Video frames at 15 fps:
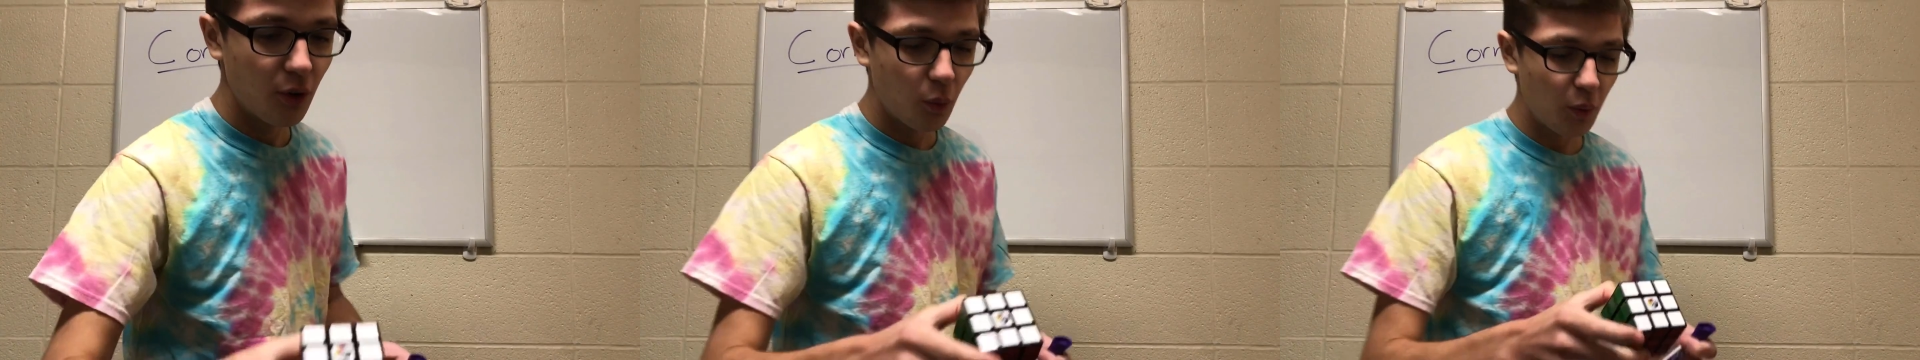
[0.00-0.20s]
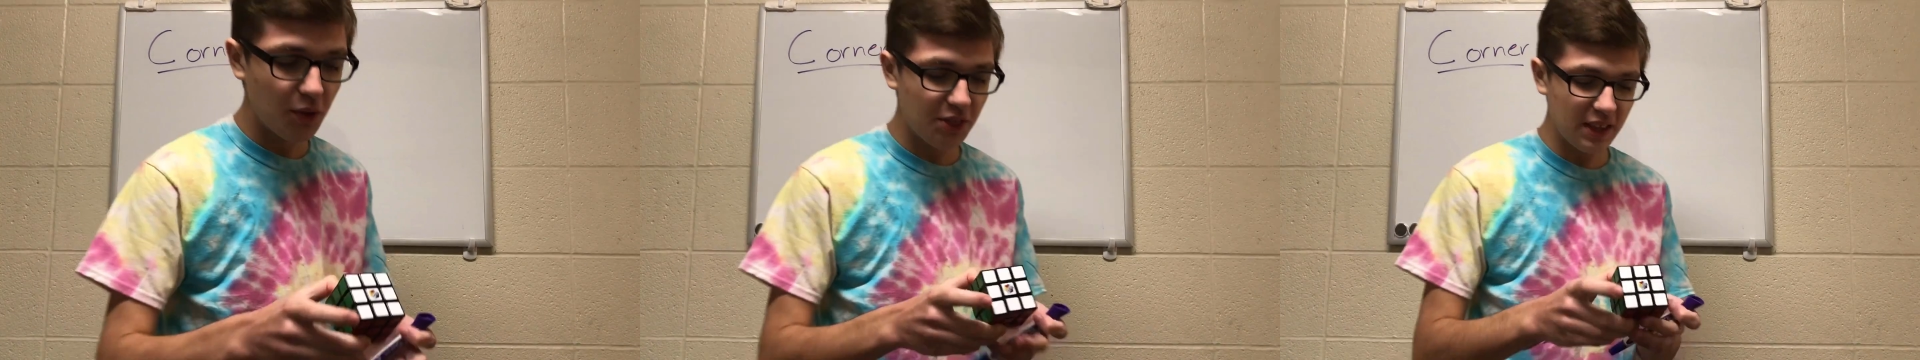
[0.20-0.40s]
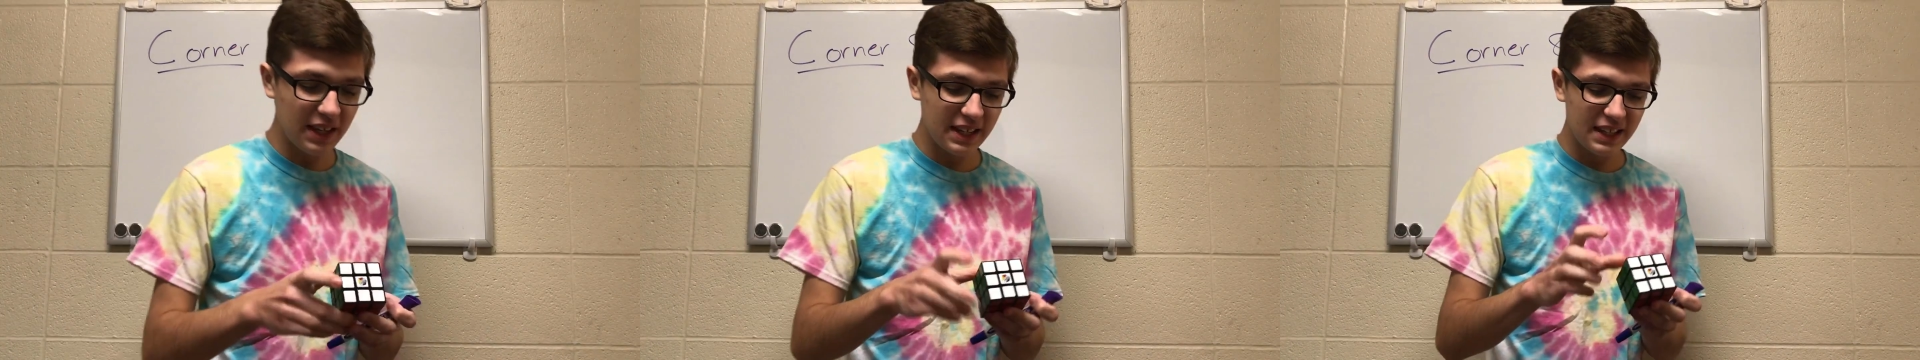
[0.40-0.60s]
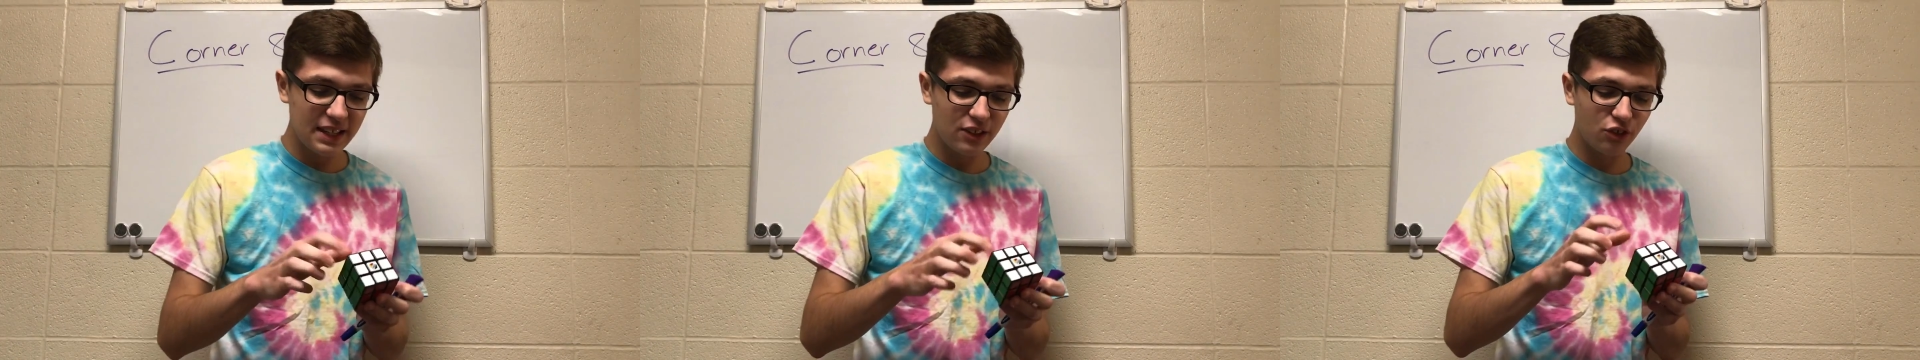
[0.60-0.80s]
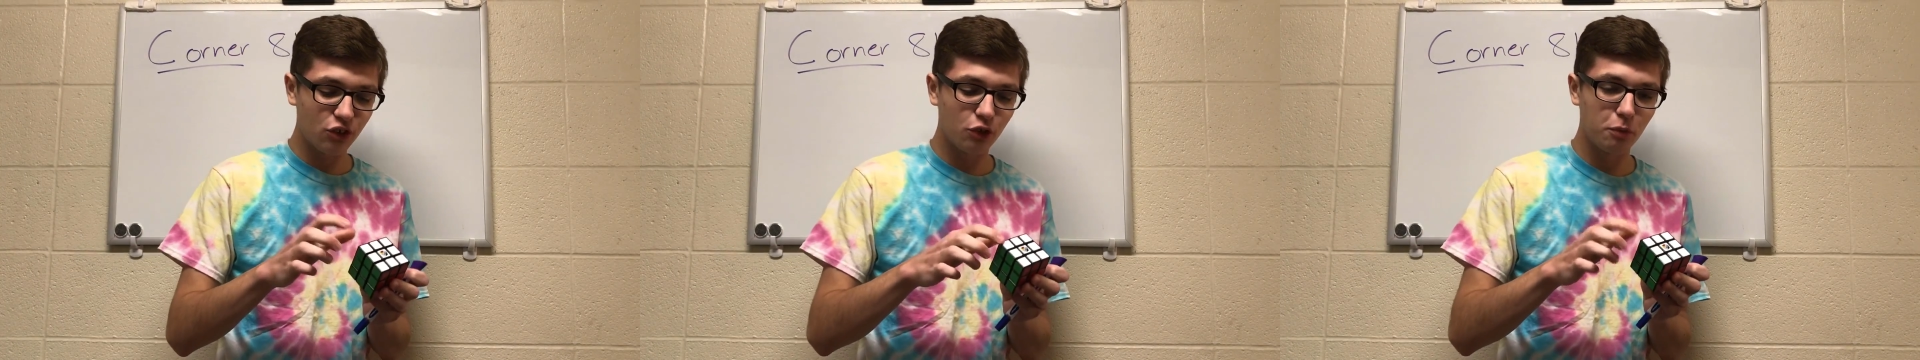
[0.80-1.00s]
within
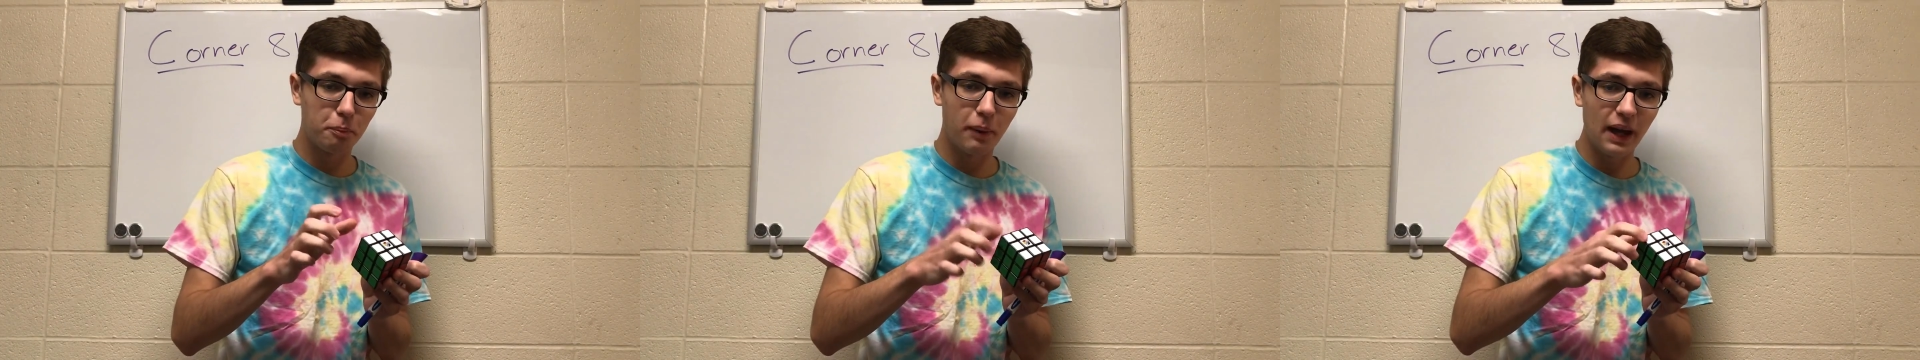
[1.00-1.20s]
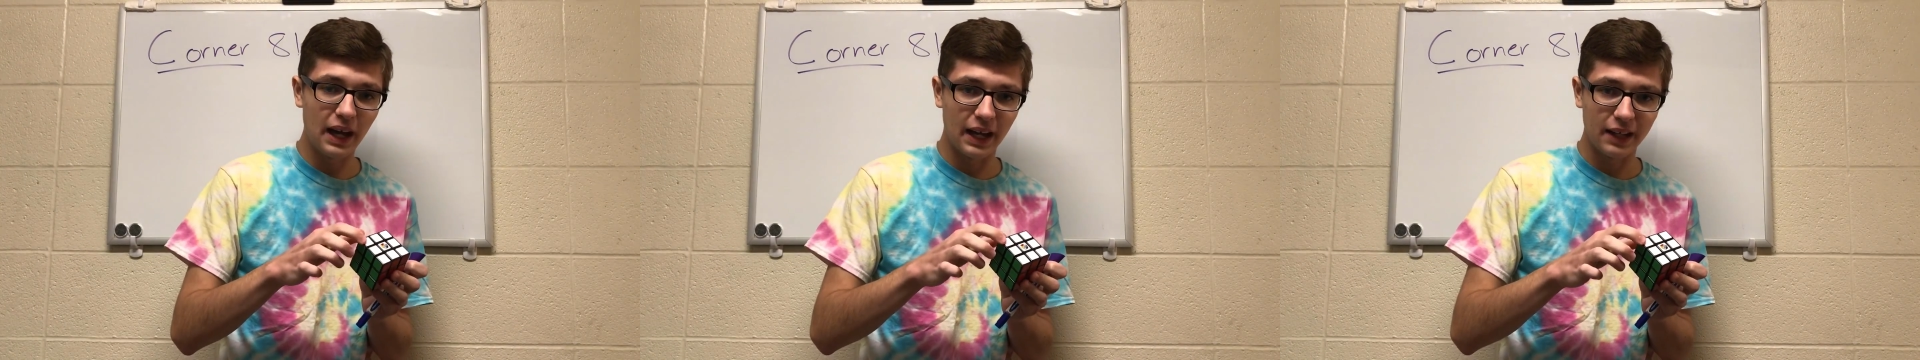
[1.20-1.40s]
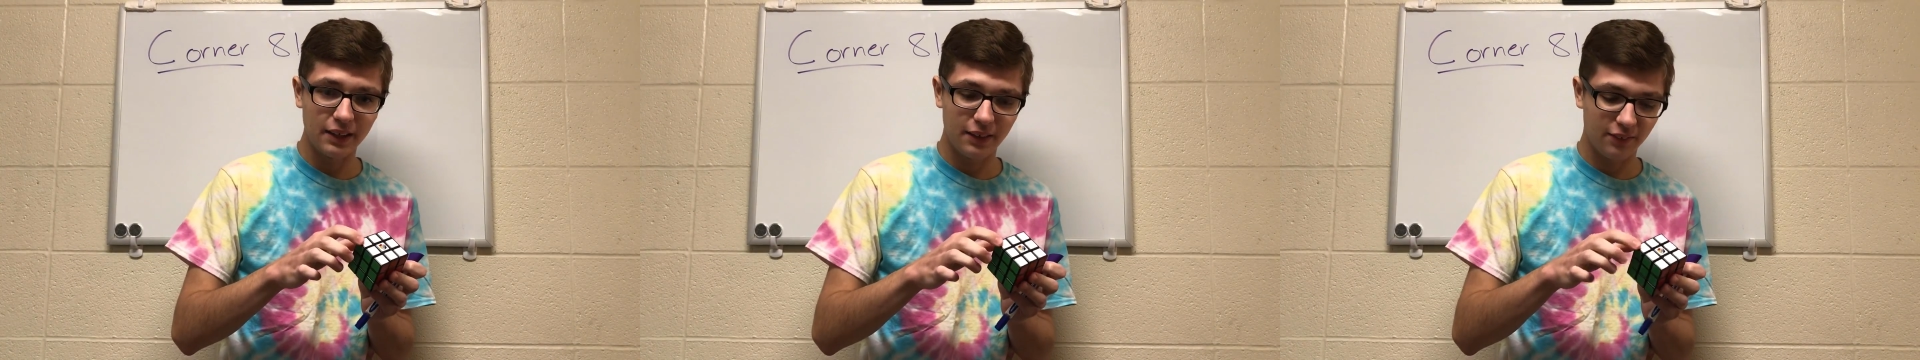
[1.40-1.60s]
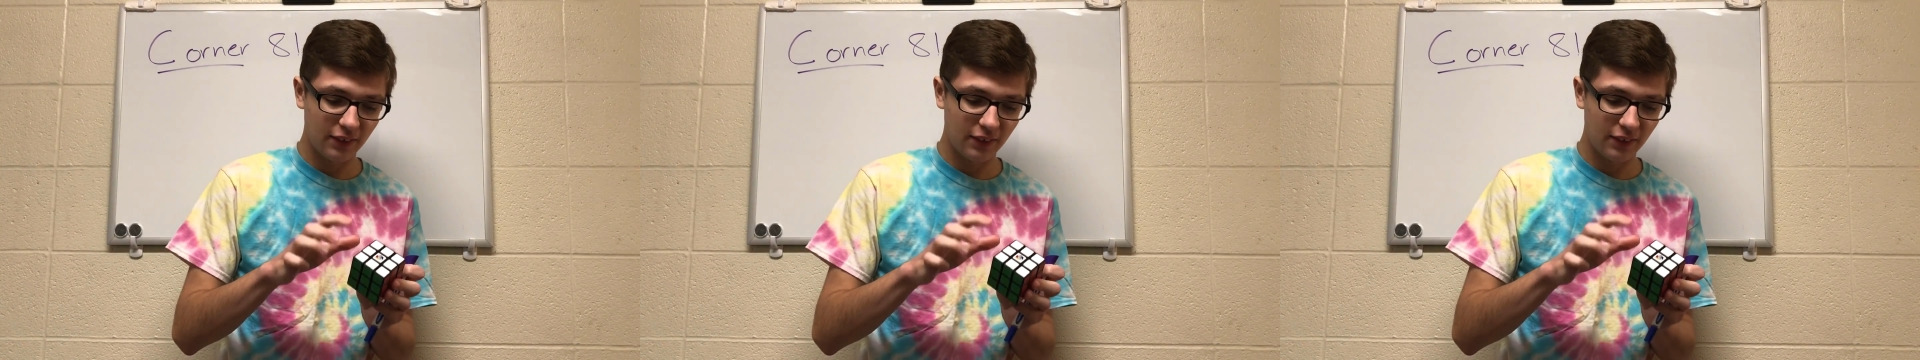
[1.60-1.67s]
each spot